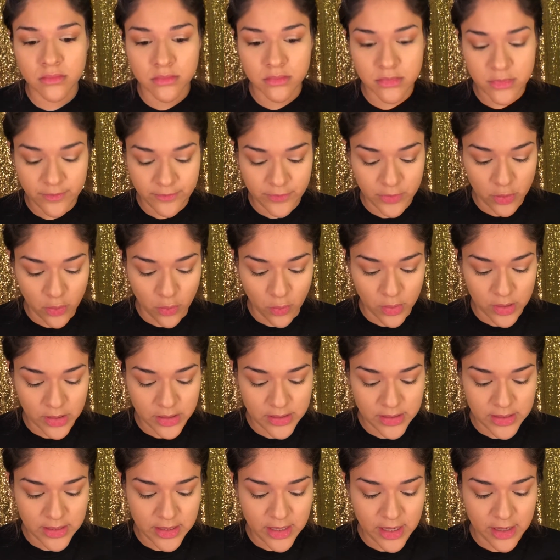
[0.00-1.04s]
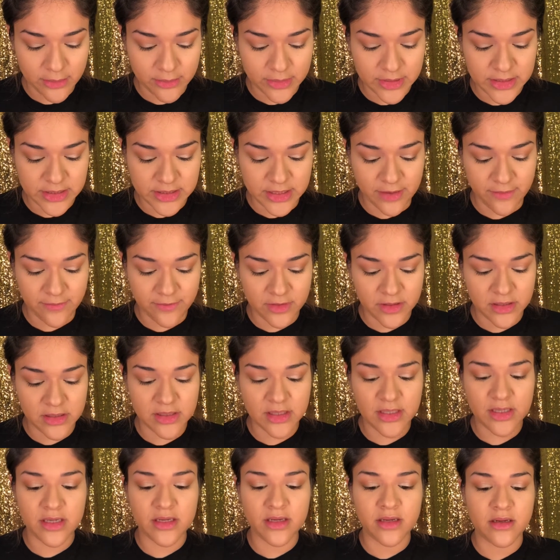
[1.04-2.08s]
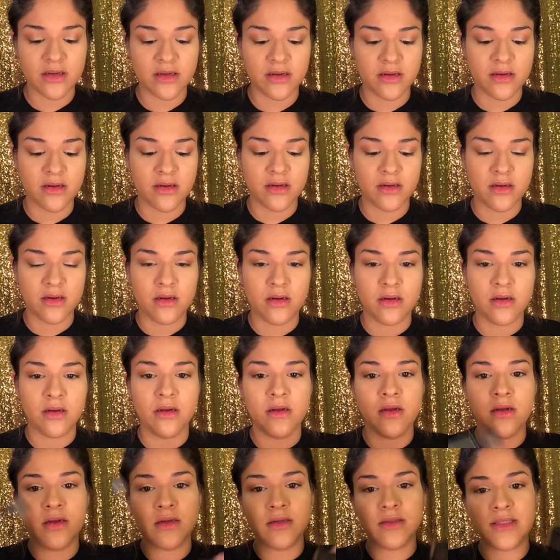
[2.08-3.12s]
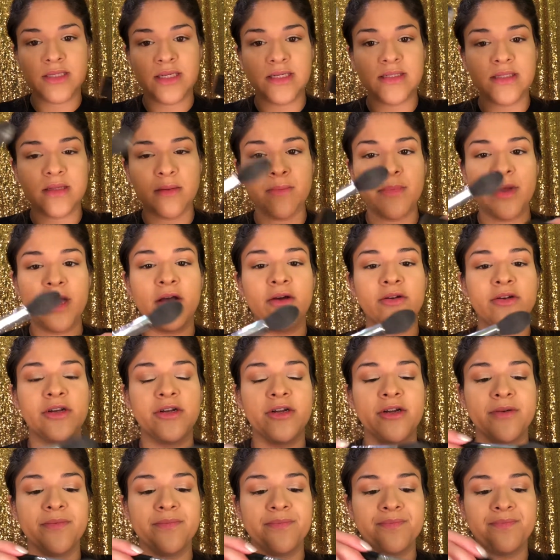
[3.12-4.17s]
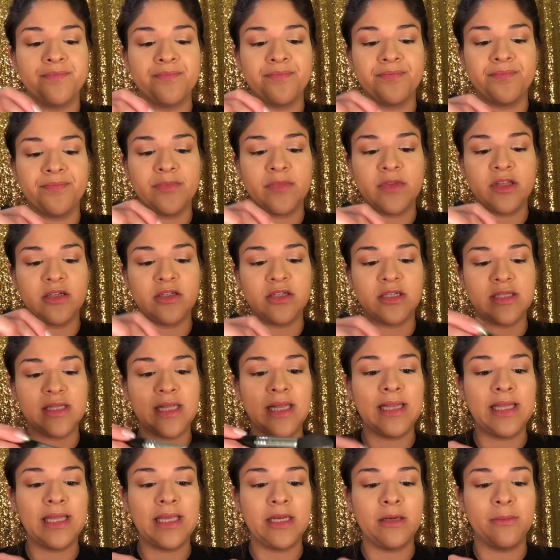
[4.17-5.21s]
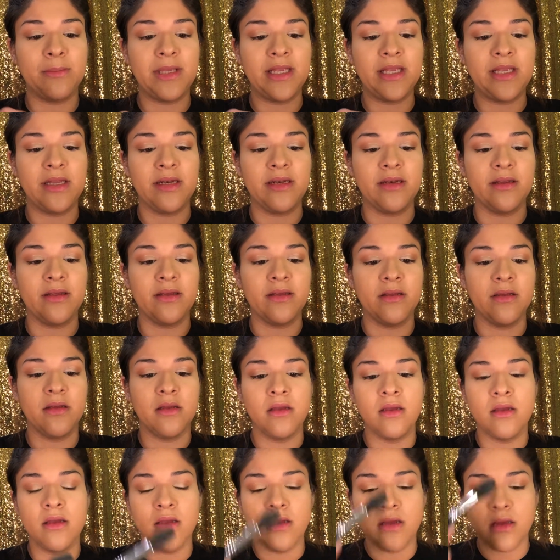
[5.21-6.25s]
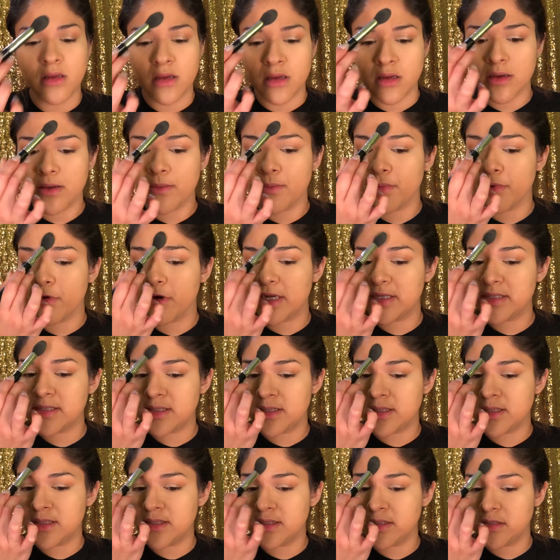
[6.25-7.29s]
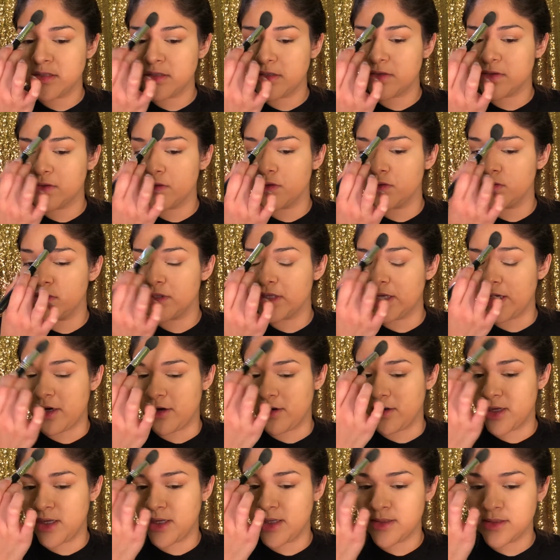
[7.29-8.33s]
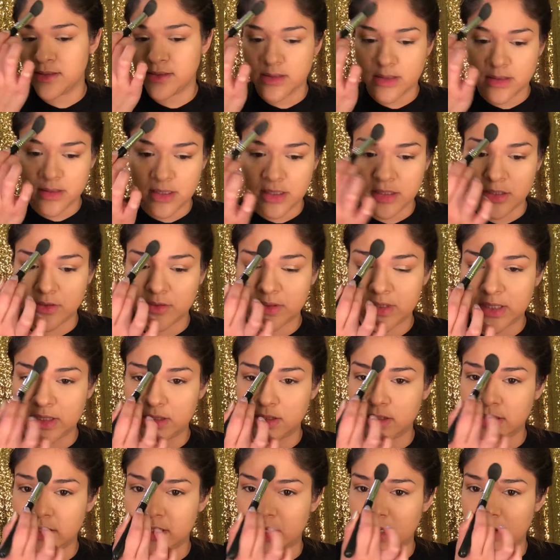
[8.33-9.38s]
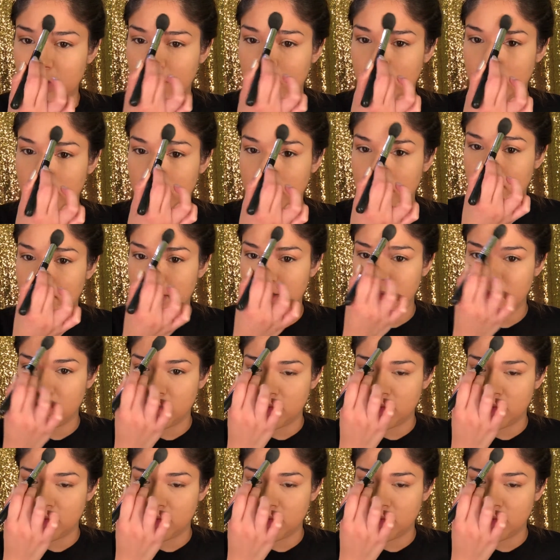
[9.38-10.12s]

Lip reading: If you're oily, I would definitely take some powder, just a little, and press it into those areas that you tend to get oily.